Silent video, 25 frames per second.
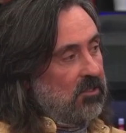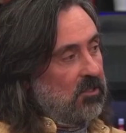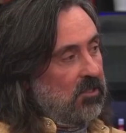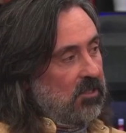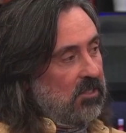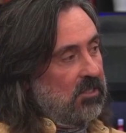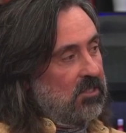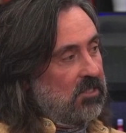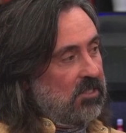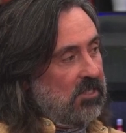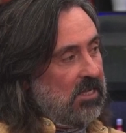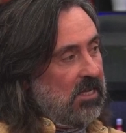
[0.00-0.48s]
their
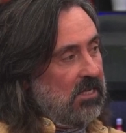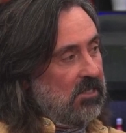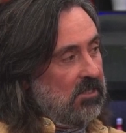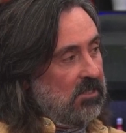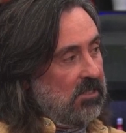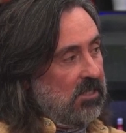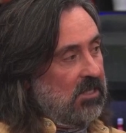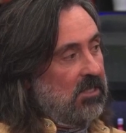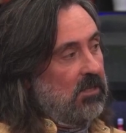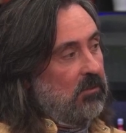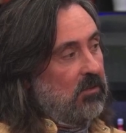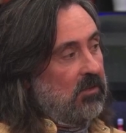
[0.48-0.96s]

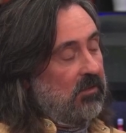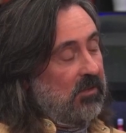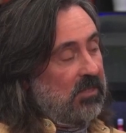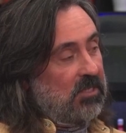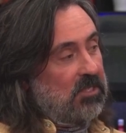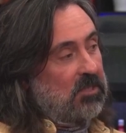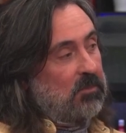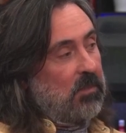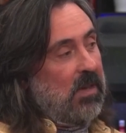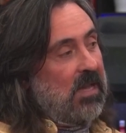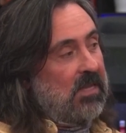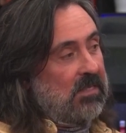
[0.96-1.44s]
concerns, and they would have
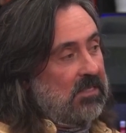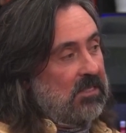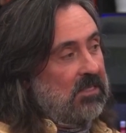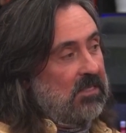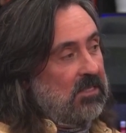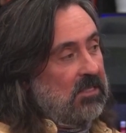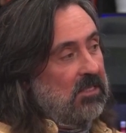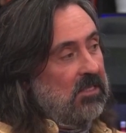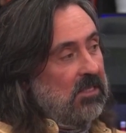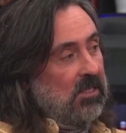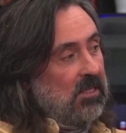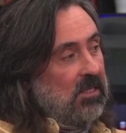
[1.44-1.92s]

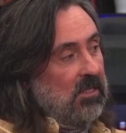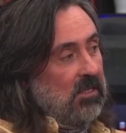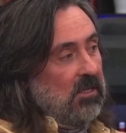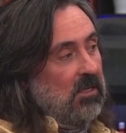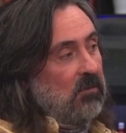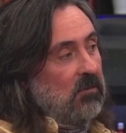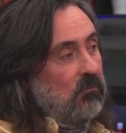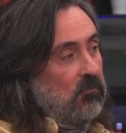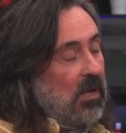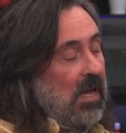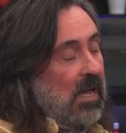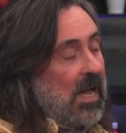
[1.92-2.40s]
expected
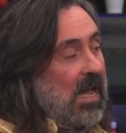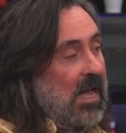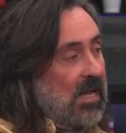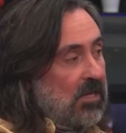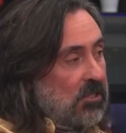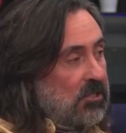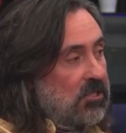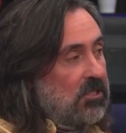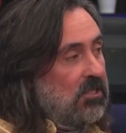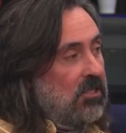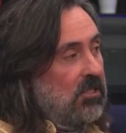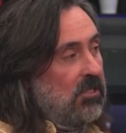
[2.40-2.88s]

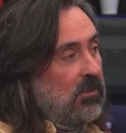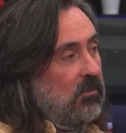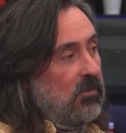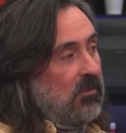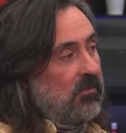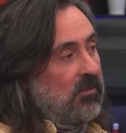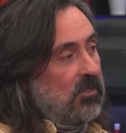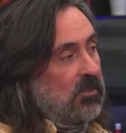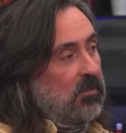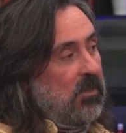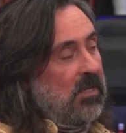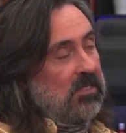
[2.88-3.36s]
action, and they would have
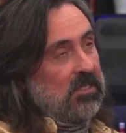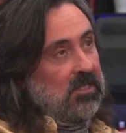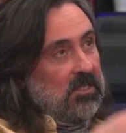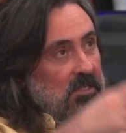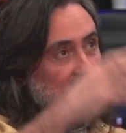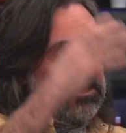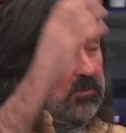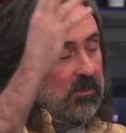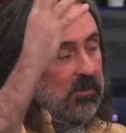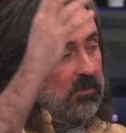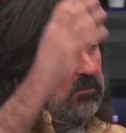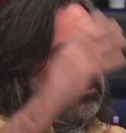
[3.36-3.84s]
expected it
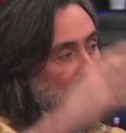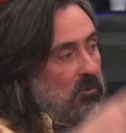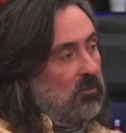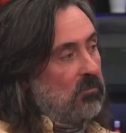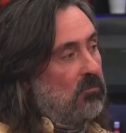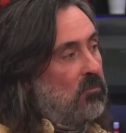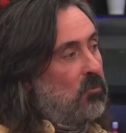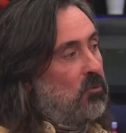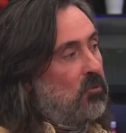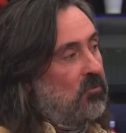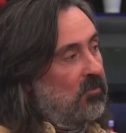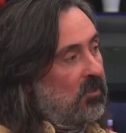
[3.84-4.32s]
to be,
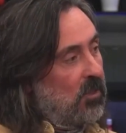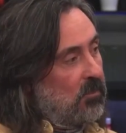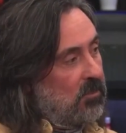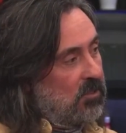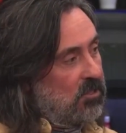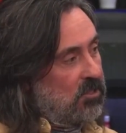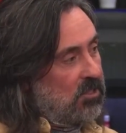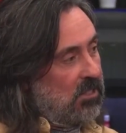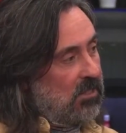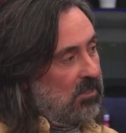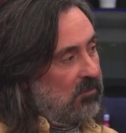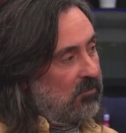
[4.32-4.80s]
moved up the chain